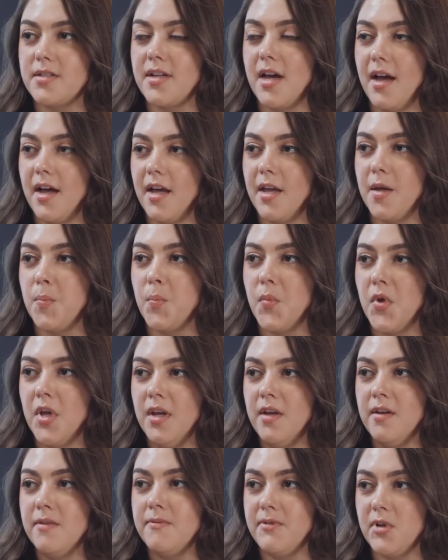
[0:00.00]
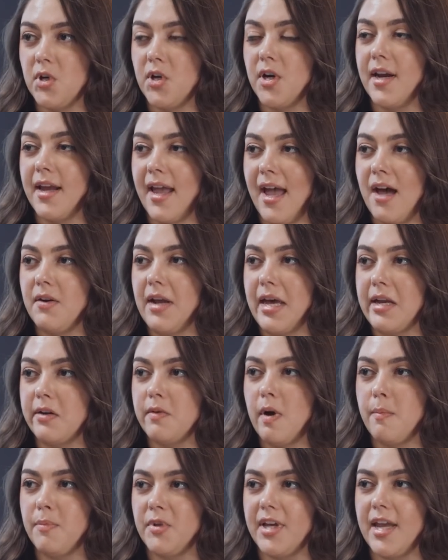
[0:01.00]
time figuring out how to
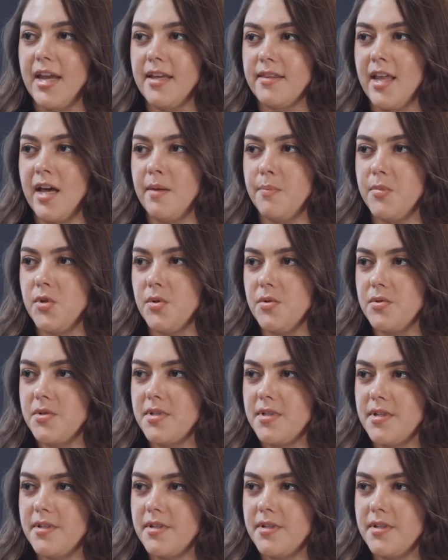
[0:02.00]
replicate that boost.